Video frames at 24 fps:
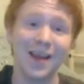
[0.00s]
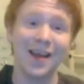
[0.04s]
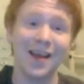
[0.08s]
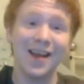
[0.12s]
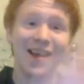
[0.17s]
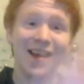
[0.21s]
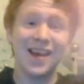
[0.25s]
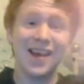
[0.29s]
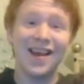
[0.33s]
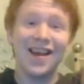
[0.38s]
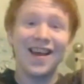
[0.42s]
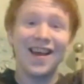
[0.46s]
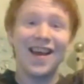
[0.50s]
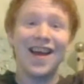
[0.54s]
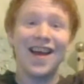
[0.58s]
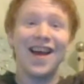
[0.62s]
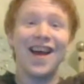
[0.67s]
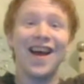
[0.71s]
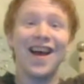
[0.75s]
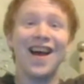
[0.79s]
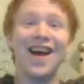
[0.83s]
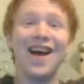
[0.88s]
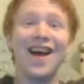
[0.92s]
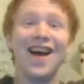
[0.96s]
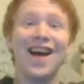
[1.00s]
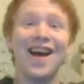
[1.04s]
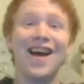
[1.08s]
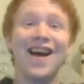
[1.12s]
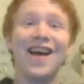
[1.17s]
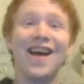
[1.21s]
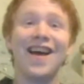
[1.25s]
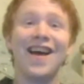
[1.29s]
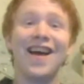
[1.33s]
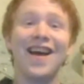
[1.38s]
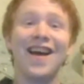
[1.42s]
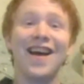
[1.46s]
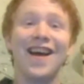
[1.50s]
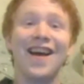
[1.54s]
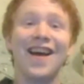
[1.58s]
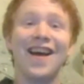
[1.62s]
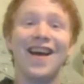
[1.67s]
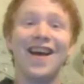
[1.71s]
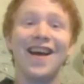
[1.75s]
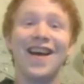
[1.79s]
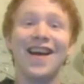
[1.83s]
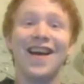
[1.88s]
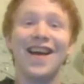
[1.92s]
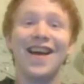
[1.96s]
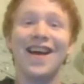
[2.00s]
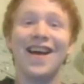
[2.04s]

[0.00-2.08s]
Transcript: Nothing is said.